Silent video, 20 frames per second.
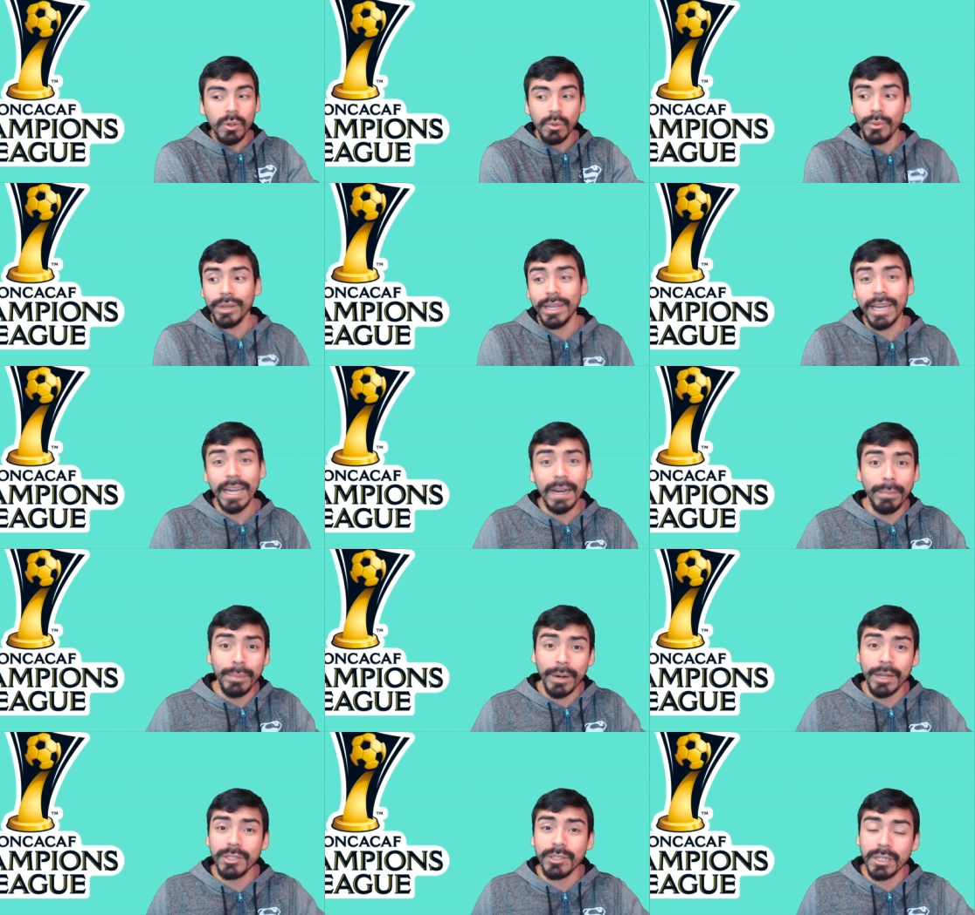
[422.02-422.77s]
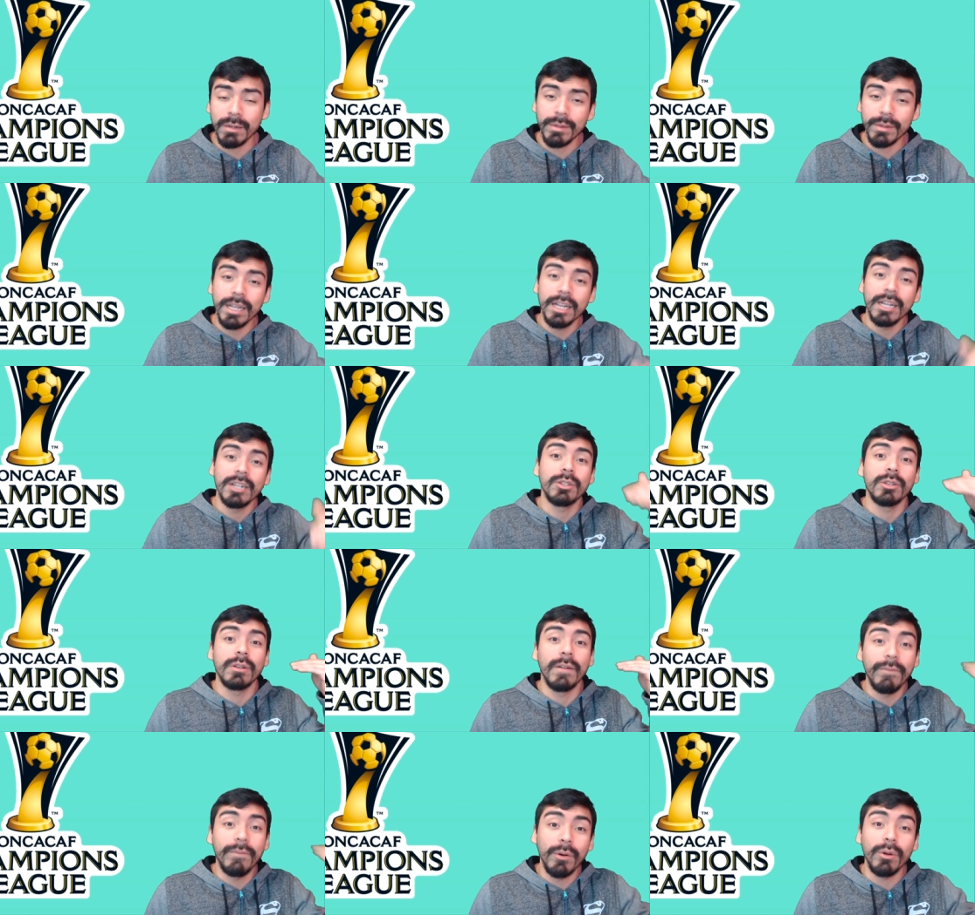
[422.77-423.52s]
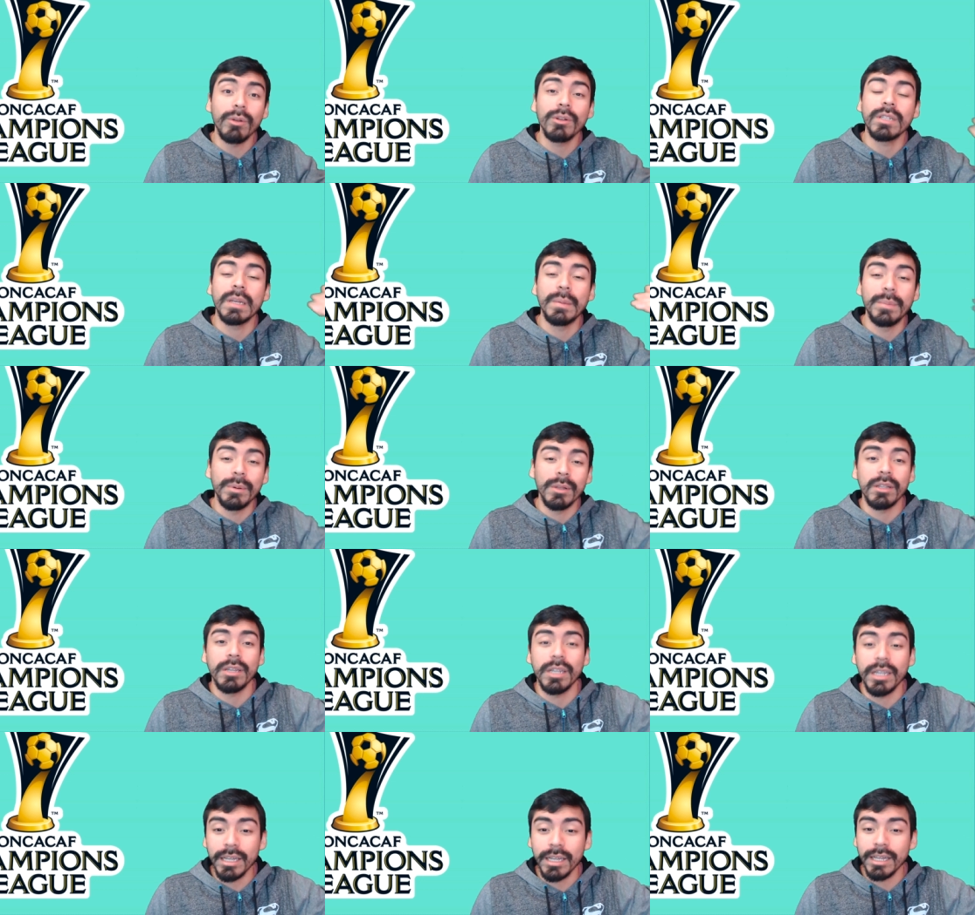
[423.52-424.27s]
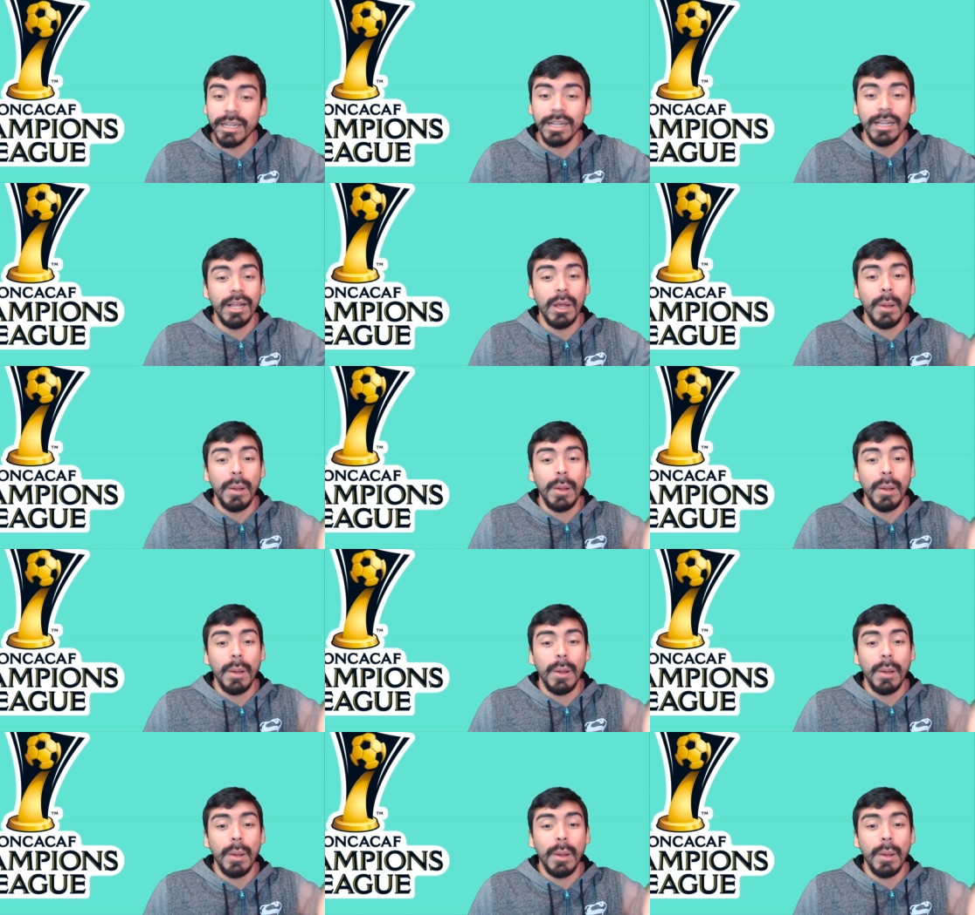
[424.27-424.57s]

We got to press them to the fullest ability.